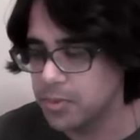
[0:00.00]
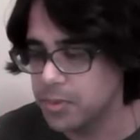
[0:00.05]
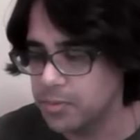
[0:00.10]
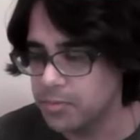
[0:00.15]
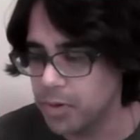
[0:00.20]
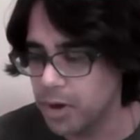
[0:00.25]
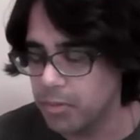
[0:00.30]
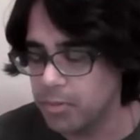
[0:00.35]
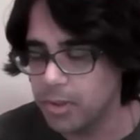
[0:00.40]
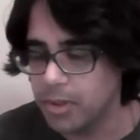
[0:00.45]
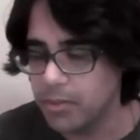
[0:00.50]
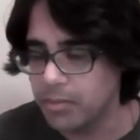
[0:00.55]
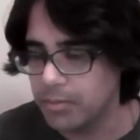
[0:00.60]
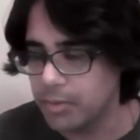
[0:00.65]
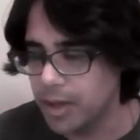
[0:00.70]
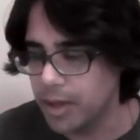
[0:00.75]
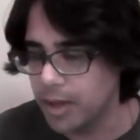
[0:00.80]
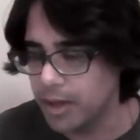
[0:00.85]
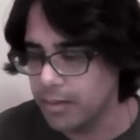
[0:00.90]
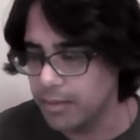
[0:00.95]
we probably
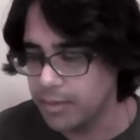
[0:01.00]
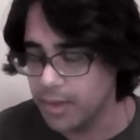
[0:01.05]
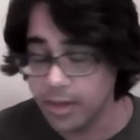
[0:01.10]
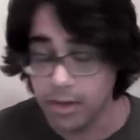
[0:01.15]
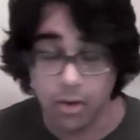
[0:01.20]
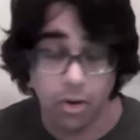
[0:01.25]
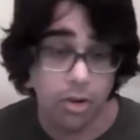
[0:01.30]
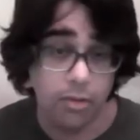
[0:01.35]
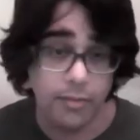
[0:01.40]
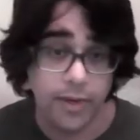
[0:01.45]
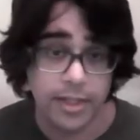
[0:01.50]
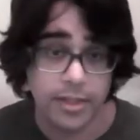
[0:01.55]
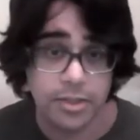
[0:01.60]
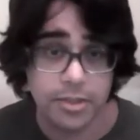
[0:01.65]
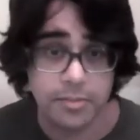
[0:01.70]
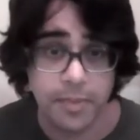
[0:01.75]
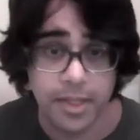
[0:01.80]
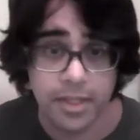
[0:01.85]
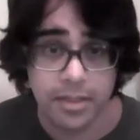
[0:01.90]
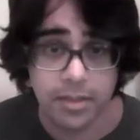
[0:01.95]
uh, that are all vector
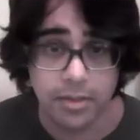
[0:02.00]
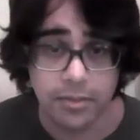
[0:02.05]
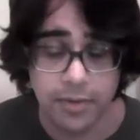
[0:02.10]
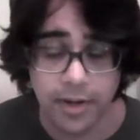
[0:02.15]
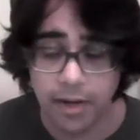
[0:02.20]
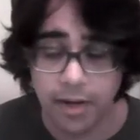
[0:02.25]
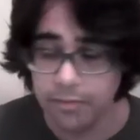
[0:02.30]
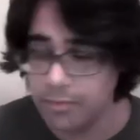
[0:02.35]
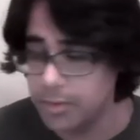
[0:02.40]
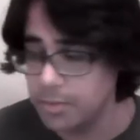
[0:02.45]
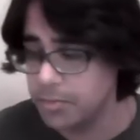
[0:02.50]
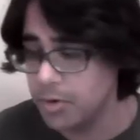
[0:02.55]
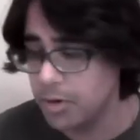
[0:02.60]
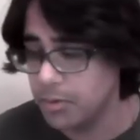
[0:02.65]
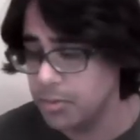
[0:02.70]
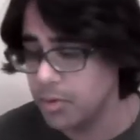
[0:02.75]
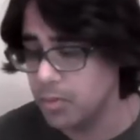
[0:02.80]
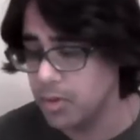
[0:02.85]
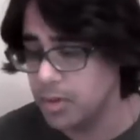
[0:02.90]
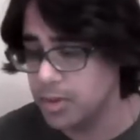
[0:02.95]
spaces over F, we
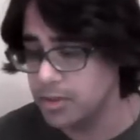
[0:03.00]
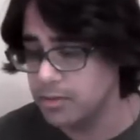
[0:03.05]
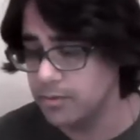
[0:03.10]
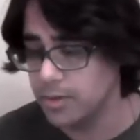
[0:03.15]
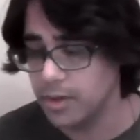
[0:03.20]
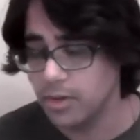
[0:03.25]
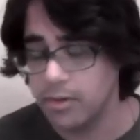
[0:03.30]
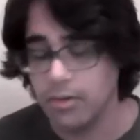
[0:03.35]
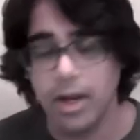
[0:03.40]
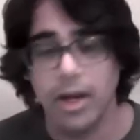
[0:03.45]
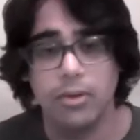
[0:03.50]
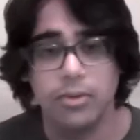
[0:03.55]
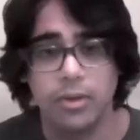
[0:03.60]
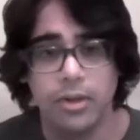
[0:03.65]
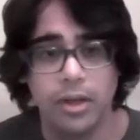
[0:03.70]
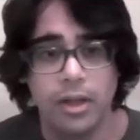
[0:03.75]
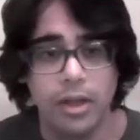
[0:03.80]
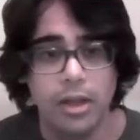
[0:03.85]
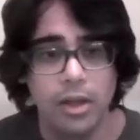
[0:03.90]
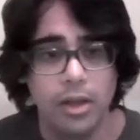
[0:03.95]
probably want to figure out
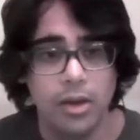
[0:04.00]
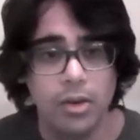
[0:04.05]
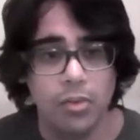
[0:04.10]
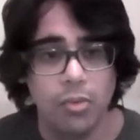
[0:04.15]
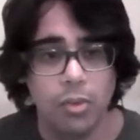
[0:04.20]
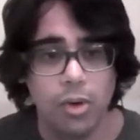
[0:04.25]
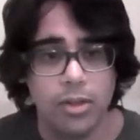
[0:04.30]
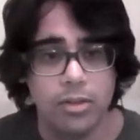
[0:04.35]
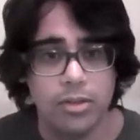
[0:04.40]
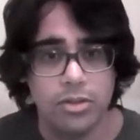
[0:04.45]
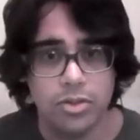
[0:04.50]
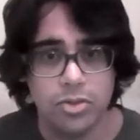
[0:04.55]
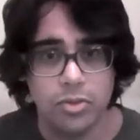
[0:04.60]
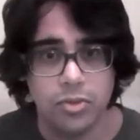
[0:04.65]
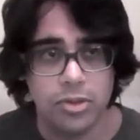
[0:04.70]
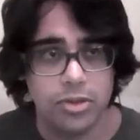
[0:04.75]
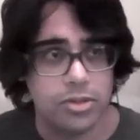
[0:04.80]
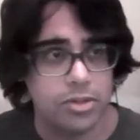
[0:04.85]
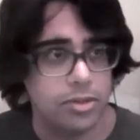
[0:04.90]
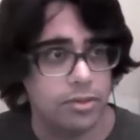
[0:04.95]
what
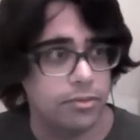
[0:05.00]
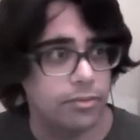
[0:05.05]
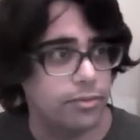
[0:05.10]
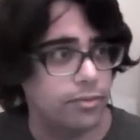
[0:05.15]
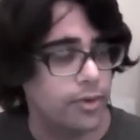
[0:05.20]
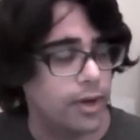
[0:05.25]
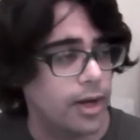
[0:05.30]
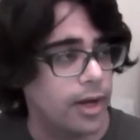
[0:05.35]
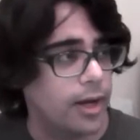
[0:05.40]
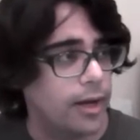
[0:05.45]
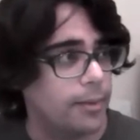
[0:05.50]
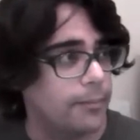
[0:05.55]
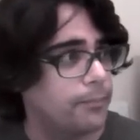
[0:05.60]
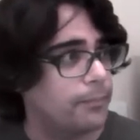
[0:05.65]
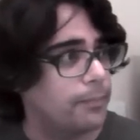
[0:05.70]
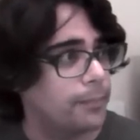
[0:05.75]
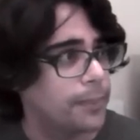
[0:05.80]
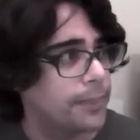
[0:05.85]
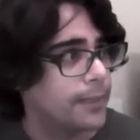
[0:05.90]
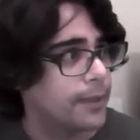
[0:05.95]
sorts of um,
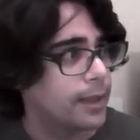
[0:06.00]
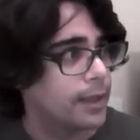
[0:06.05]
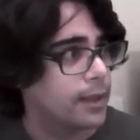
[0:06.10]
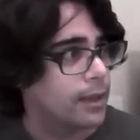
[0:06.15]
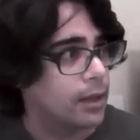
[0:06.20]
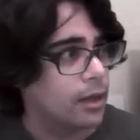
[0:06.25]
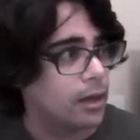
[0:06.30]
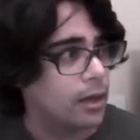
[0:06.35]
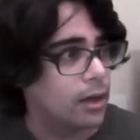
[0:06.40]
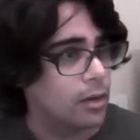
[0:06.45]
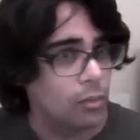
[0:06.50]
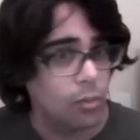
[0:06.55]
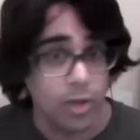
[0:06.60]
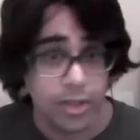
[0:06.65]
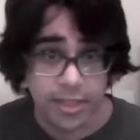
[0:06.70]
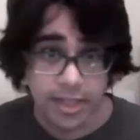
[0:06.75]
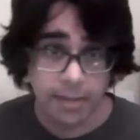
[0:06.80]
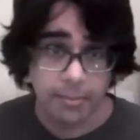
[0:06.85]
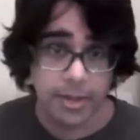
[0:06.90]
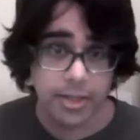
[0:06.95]

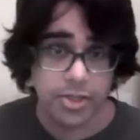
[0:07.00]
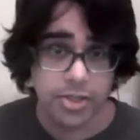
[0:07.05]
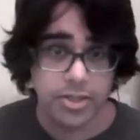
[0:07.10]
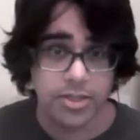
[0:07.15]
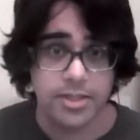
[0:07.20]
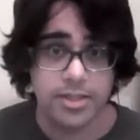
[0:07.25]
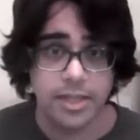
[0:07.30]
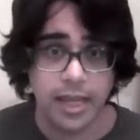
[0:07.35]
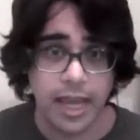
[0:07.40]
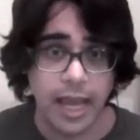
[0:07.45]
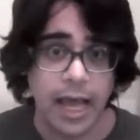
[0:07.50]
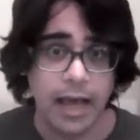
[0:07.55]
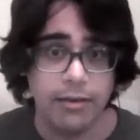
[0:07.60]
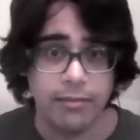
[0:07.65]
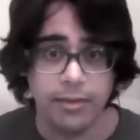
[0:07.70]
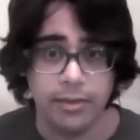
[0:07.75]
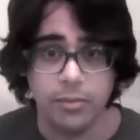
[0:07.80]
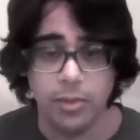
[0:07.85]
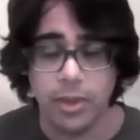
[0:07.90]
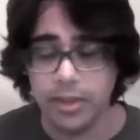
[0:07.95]
what dimensions they have
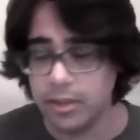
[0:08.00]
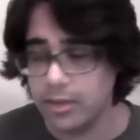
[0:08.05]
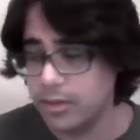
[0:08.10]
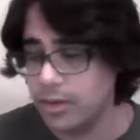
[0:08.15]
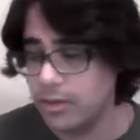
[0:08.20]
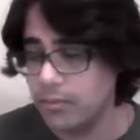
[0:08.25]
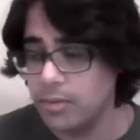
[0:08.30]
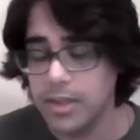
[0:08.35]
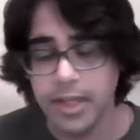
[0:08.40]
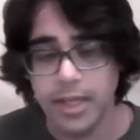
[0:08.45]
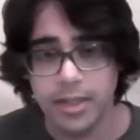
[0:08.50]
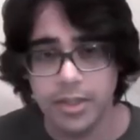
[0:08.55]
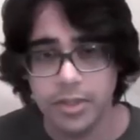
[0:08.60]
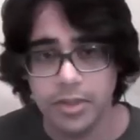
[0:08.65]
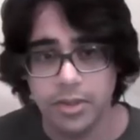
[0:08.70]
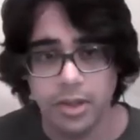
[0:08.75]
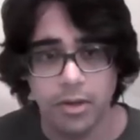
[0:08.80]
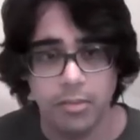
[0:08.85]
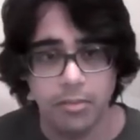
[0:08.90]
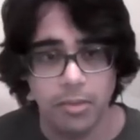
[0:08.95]
and whether they relate to
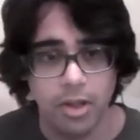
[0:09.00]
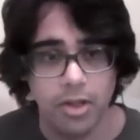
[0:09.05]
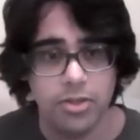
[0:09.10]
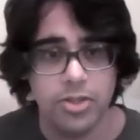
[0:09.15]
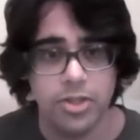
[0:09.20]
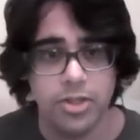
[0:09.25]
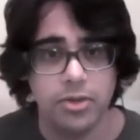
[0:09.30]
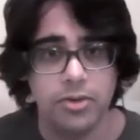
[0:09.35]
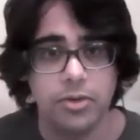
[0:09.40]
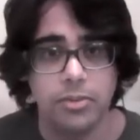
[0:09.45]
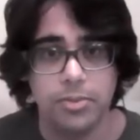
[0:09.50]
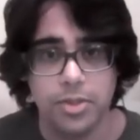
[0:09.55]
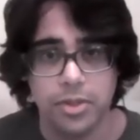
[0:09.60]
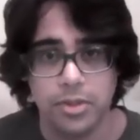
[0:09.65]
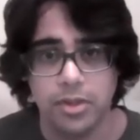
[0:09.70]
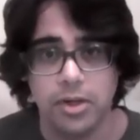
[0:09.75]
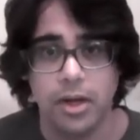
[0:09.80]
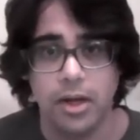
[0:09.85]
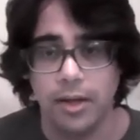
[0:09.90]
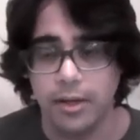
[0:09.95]
the homology groups or
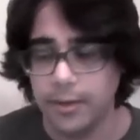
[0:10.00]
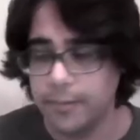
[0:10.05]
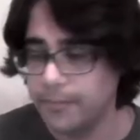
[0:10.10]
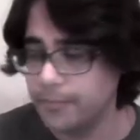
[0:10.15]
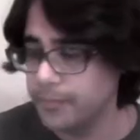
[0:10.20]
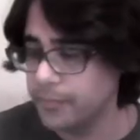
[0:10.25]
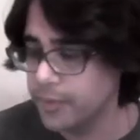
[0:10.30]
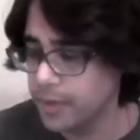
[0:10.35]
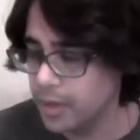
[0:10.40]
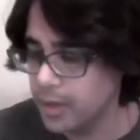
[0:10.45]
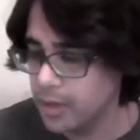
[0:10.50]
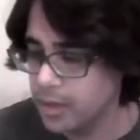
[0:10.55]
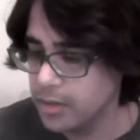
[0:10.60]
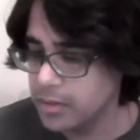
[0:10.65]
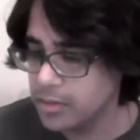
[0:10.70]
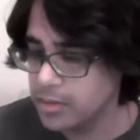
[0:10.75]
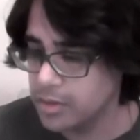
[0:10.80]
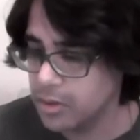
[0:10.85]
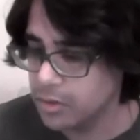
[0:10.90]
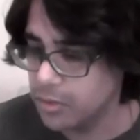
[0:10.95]
not.
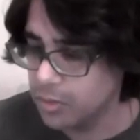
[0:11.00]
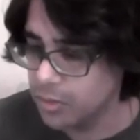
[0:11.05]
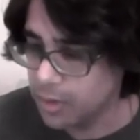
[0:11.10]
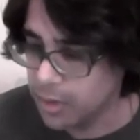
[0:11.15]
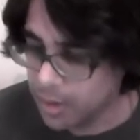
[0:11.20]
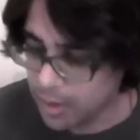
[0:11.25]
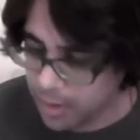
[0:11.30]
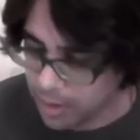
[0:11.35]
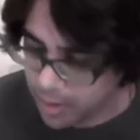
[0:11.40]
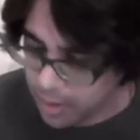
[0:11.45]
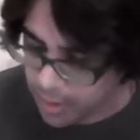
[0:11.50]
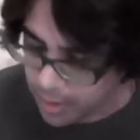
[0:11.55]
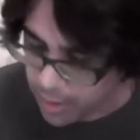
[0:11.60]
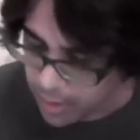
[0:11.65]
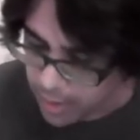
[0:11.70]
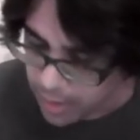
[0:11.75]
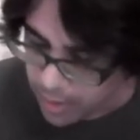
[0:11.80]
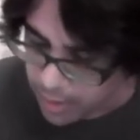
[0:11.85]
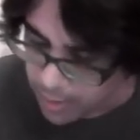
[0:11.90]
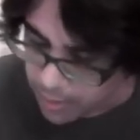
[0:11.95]
So
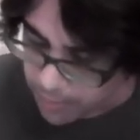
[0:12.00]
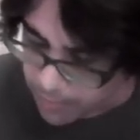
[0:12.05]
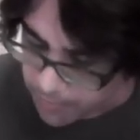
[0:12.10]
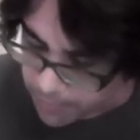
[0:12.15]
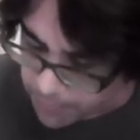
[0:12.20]
um,